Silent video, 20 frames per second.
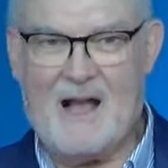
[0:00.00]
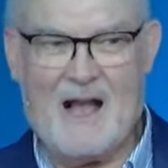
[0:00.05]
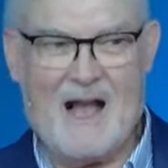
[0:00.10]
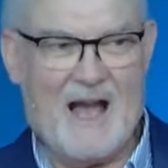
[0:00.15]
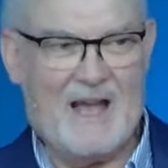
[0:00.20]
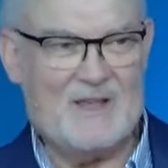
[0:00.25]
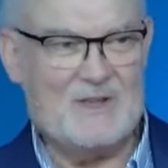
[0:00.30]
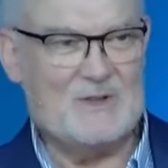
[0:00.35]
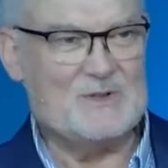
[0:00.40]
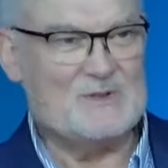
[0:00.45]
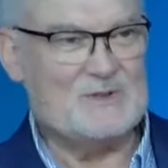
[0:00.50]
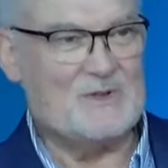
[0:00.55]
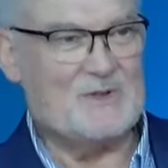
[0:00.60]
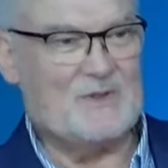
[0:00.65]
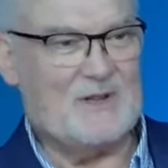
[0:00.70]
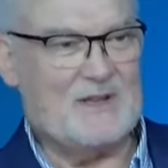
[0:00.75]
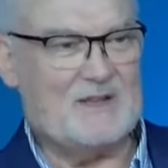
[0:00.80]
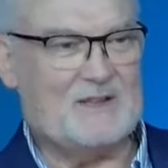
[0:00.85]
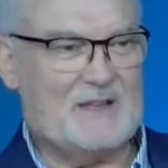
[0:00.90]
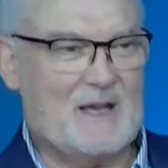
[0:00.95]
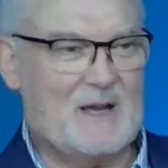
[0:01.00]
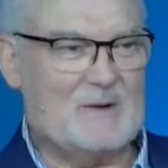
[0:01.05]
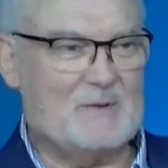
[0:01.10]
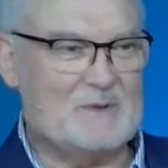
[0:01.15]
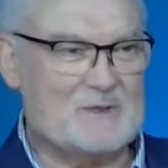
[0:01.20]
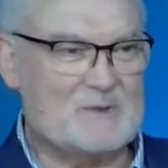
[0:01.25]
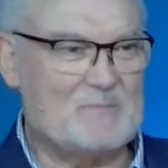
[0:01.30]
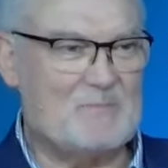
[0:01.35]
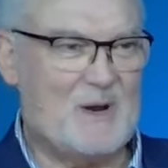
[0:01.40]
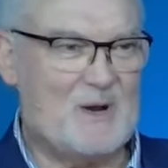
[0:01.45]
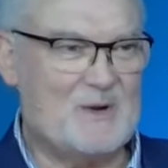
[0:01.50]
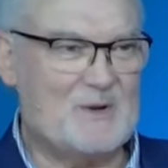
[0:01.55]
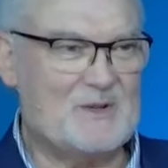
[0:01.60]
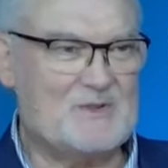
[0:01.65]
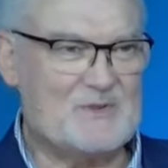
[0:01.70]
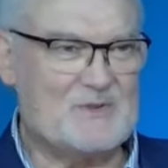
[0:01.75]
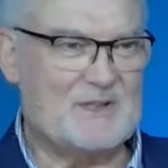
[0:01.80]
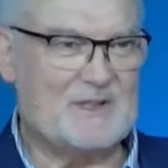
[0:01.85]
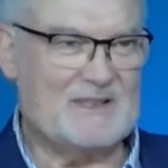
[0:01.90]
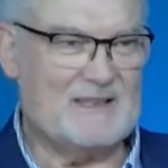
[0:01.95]
I used to think that was
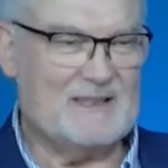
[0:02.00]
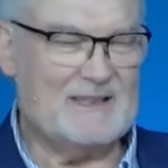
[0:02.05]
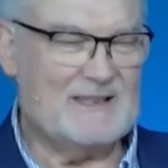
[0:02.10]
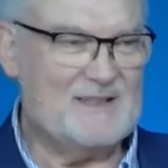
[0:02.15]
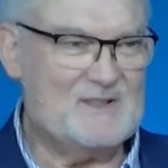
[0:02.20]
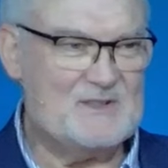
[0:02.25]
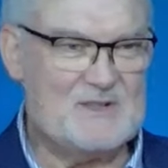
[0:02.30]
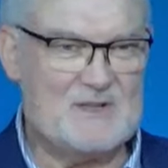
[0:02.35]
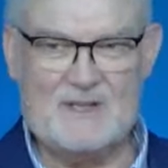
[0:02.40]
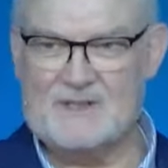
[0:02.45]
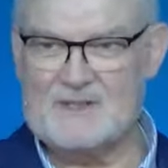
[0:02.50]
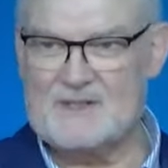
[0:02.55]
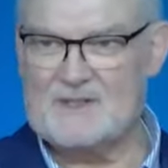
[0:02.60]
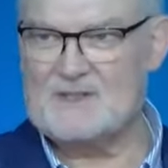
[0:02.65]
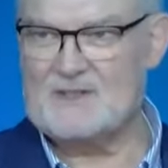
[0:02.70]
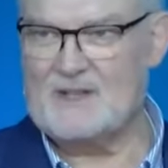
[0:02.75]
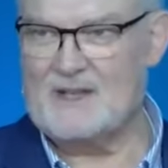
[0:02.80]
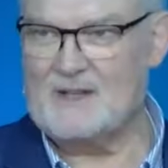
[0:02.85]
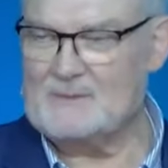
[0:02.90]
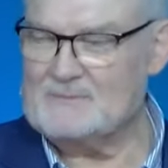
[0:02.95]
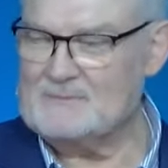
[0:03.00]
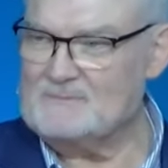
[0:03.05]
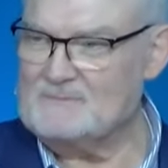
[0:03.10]
poetry. Jesus said,